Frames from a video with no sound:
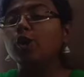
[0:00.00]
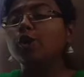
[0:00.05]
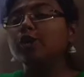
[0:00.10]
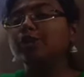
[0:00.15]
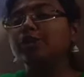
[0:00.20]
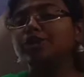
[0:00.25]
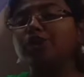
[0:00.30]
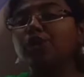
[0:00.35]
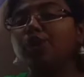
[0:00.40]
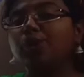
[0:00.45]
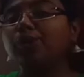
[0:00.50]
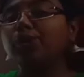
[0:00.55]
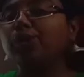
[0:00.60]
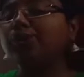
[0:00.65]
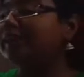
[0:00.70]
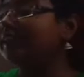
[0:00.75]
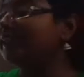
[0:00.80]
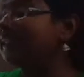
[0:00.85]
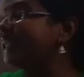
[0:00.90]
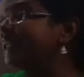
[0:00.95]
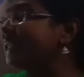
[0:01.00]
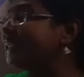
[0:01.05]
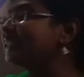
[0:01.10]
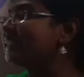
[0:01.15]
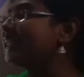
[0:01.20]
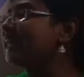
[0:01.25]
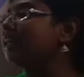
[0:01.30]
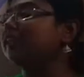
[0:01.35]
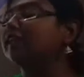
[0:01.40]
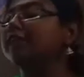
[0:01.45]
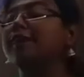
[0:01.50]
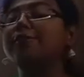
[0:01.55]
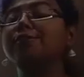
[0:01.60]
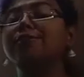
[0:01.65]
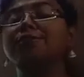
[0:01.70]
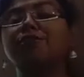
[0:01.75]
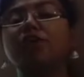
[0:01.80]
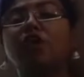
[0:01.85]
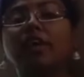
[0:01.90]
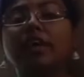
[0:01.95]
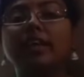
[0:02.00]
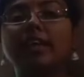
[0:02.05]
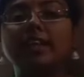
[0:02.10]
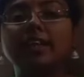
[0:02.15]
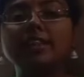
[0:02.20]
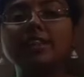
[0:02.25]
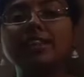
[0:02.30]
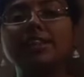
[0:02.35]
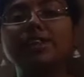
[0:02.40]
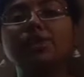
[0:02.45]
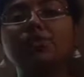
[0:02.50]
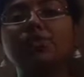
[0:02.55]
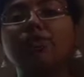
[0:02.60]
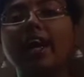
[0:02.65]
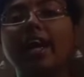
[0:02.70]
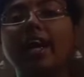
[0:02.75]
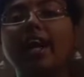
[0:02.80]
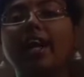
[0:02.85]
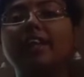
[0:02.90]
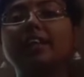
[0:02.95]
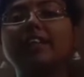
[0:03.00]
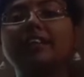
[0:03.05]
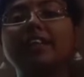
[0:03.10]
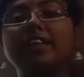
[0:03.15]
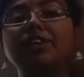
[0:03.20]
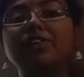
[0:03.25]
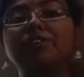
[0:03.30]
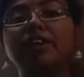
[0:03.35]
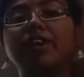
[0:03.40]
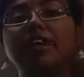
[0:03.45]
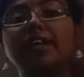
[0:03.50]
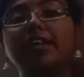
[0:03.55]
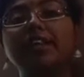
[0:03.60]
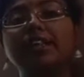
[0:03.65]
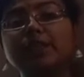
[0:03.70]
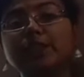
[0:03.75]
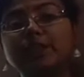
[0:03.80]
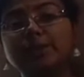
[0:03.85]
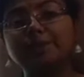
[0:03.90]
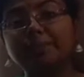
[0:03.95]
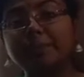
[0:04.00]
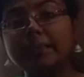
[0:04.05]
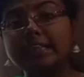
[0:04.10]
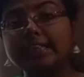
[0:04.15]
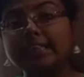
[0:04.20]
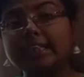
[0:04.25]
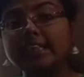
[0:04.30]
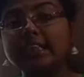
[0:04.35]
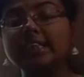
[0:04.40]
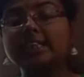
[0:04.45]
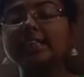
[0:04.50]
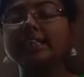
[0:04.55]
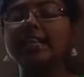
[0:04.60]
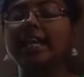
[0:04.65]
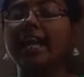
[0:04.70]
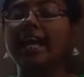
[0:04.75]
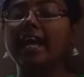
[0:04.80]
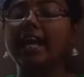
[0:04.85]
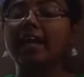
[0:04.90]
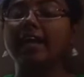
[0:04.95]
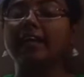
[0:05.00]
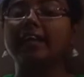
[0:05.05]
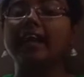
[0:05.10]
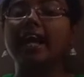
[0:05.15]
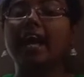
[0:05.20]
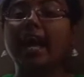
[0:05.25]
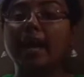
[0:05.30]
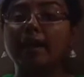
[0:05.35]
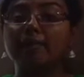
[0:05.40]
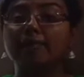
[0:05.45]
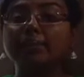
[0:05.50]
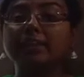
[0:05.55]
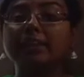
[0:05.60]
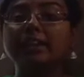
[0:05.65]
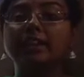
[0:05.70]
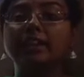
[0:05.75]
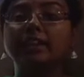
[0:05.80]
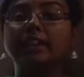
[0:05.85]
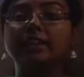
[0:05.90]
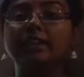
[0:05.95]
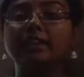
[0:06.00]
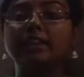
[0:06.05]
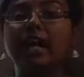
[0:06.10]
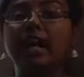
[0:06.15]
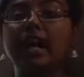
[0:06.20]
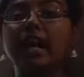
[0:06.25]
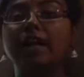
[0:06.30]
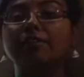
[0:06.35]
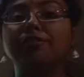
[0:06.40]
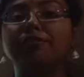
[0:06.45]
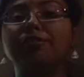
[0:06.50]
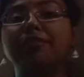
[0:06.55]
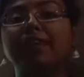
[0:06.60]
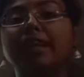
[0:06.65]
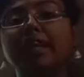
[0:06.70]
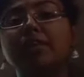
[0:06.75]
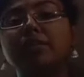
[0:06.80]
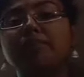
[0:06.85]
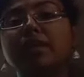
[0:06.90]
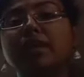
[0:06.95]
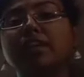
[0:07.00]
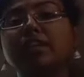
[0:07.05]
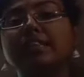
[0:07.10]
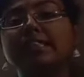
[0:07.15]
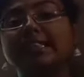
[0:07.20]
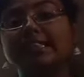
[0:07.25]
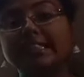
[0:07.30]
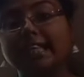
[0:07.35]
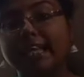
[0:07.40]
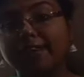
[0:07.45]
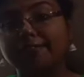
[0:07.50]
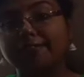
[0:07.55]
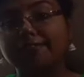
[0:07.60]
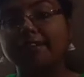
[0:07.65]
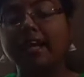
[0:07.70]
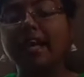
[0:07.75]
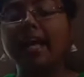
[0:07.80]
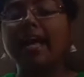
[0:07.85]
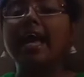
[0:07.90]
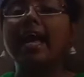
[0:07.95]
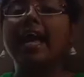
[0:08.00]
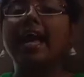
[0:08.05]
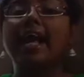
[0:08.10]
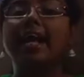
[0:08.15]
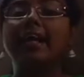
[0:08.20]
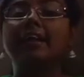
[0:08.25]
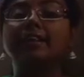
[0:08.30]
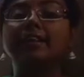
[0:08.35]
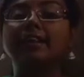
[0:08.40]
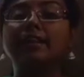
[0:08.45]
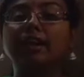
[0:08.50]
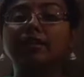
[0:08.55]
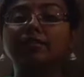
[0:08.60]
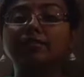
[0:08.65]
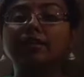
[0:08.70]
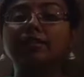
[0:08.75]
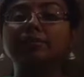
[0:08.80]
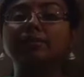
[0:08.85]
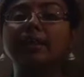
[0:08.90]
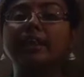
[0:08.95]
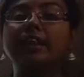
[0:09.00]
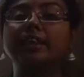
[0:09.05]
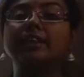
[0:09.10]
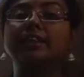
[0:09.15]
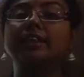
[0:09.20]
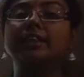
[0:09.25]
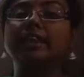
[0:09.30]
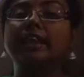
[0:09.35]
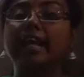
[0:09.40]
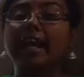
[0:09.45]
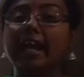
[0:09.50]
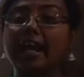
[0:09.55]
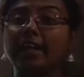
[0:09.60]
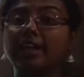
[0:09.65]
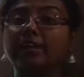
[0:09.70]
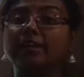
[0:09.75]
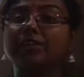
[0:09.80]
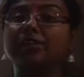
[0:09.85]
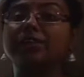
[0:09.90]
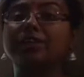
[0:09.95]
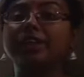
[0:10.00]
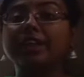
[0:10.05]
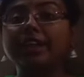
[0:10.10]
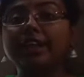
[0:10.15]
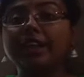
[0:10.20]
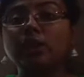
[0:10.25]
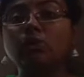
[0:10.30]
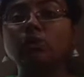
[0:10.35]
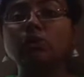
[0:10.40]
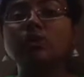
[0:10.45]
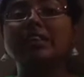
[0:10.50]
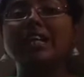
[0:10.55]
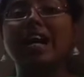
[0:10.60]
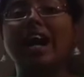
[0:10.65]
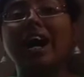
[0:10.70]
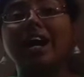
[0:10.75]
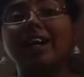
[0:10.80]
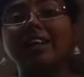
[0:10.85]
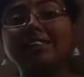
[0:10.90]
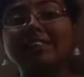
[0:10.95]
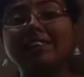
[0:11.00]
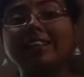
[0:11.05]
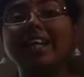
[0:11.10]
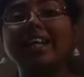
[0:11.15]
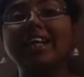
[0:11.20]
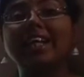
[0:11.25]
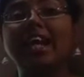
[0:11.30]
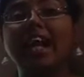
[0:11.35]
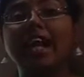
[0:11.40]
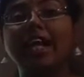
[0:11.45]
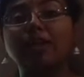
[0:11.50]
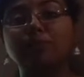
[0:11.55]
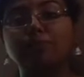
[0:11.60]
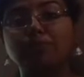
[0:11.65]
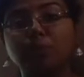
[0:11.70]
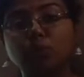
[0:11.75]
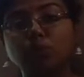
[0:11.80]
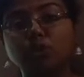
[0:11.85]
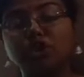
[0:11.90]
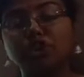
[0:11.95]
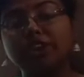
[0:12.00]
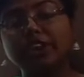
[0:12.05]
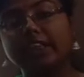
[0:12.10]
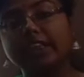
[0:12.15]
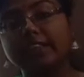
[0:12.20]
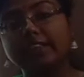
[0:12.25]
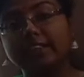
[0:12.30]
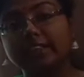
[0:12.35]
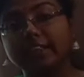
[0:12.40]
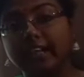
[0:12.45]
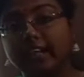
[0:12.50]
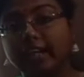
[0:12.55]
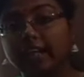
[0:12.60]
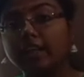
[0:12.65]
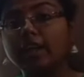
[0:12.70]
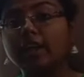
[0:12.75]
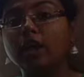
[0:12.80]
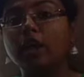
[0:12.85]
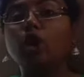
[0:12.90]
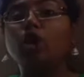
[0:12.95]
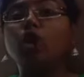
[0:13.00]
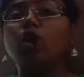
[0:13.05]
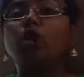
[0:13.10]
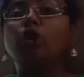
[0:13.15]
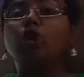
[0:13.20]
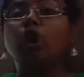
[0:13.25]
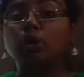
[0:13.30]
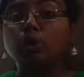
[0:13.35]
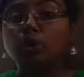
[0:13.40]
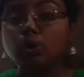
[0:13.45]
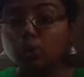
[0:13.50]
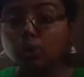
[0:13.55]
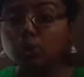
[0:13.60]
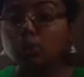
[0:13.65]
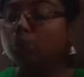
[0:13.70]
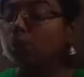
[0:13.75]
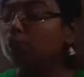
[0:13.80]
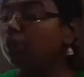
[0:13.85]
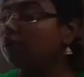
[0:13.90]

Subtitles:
So these are the forests where different species and habitat are very much safe, and government can reduce hunting and poaching there to